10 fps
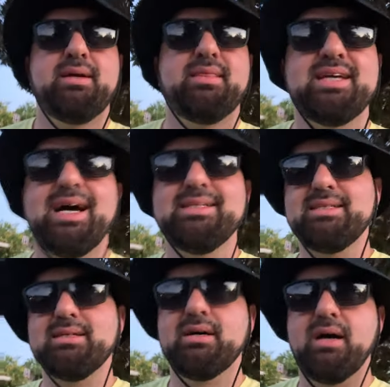the
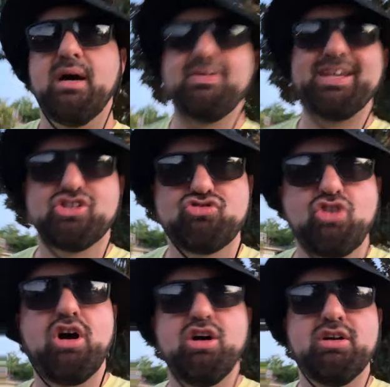idea of a
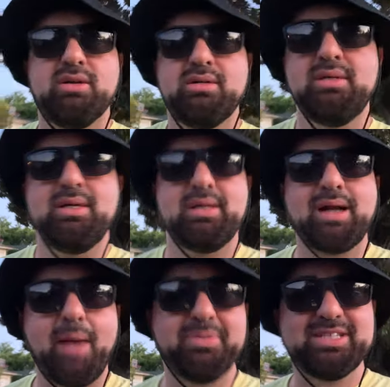strong,
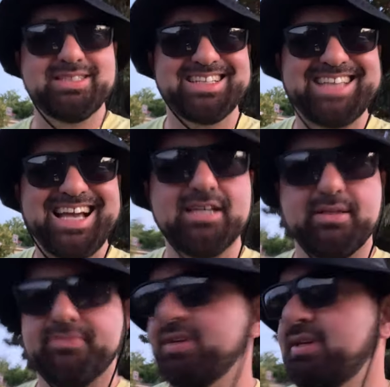competent
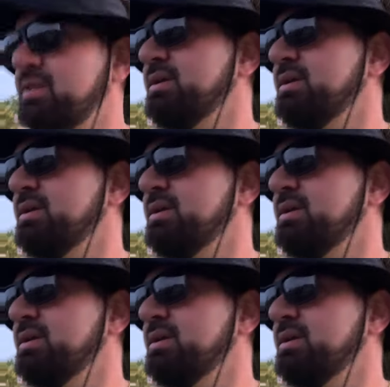executive